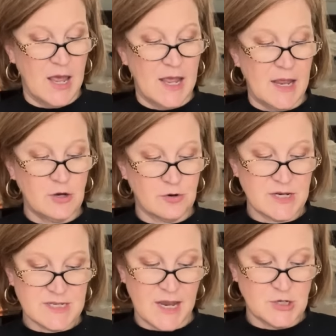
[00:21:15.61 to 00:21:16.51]

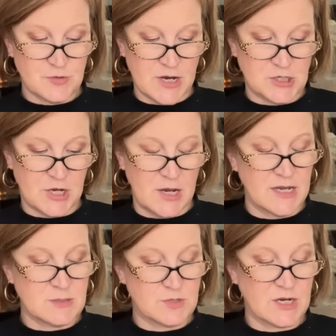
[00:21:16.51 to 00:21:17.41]
Increase hydration.
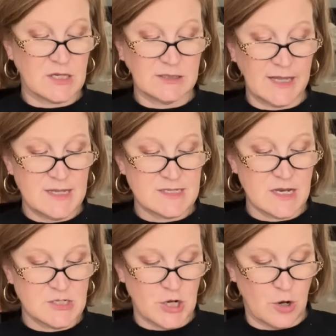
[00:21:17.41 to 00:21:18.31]
It's supposed to cleanse
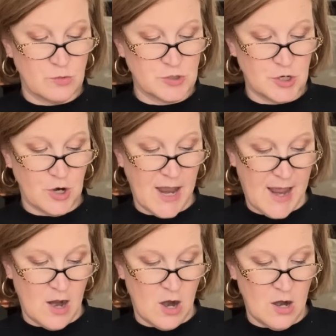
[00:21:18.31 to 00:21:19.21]
and tone your
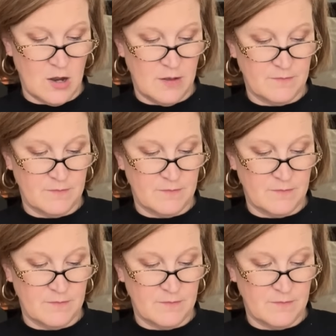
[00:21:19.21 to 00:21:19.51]
hair.